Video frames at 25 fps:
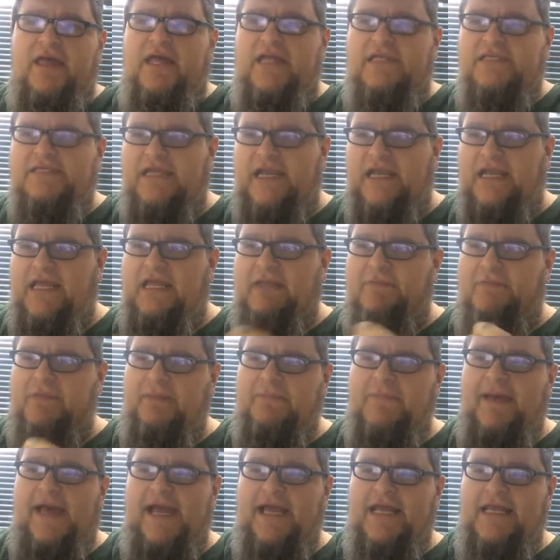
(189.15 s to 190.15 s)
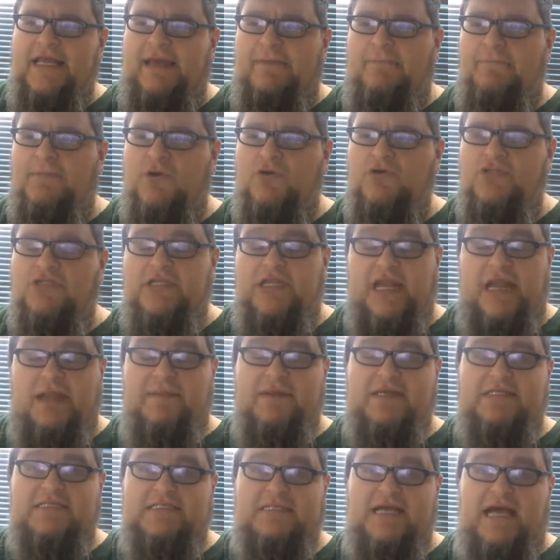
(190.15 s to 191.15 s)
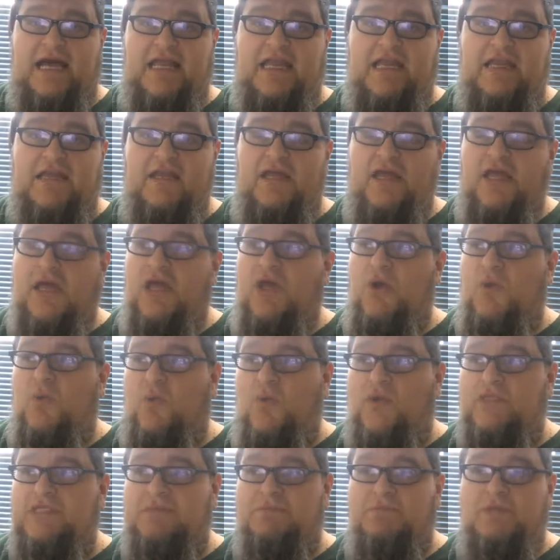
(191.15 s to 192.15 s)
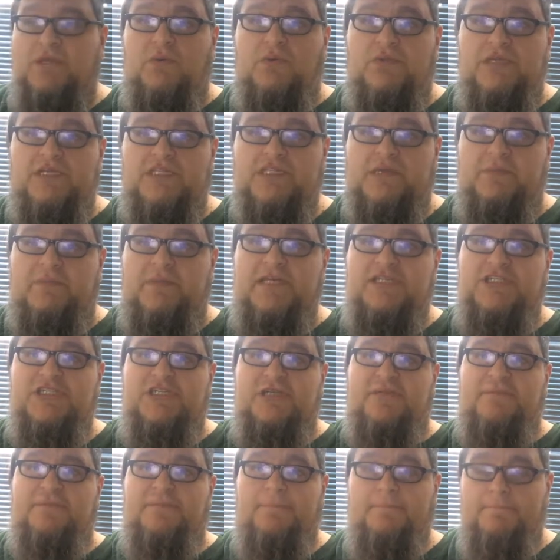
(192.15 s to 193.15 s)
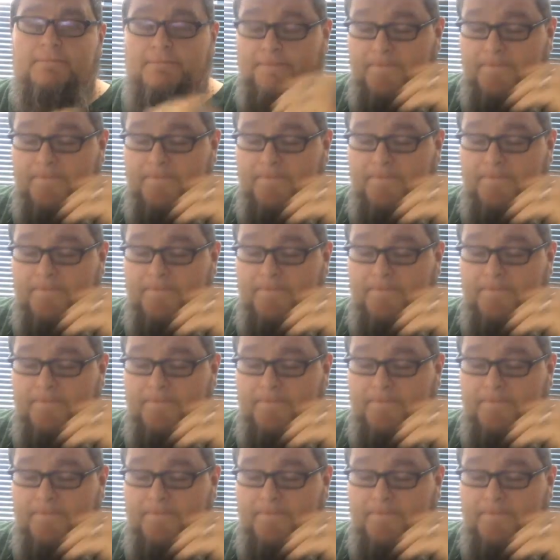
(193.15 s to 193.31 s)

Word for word: It's kind of getting me back in that motion that I'm excited once I'm done with this commission